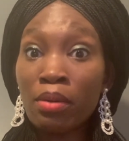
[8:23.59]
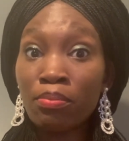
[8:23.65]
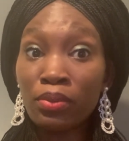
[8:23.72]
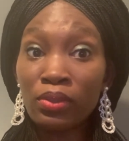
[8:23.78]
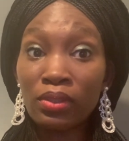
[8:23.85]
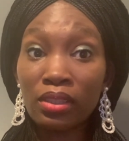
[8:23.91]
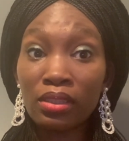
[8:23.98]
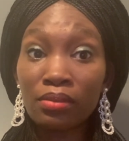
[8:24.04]

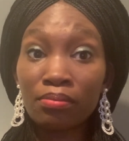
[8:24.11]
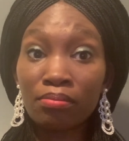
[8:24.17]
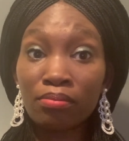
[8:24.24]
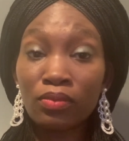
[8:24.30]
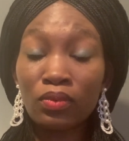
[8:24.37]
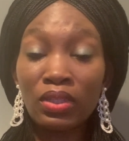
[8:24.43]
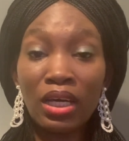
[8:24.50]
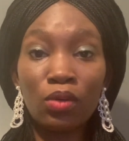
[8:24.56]
book.
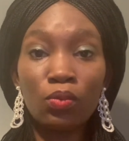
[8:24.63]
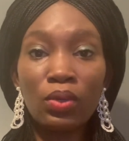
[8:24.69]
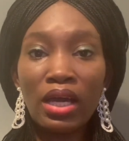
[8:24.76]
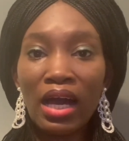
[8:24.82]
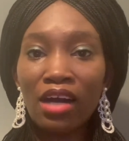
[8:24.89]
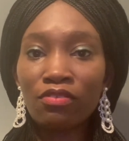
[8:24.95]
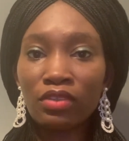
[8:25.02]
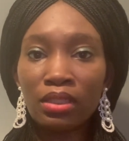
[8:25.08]
Like, we
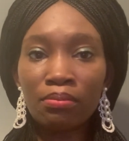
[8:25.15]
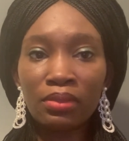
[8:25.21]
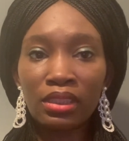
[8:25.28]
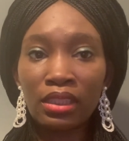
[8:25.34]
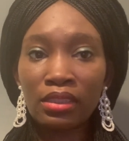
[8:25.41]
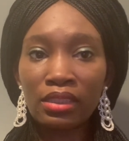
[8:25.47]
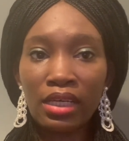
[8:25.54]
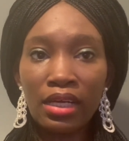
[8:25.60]
have
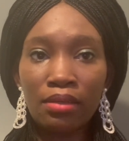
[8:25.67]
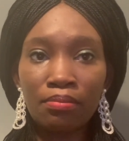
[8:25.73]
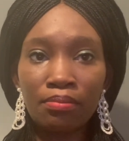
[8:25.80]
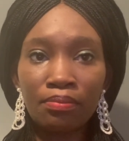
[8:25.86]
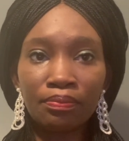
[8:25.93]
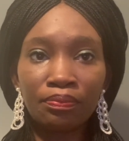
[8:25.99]
limited time.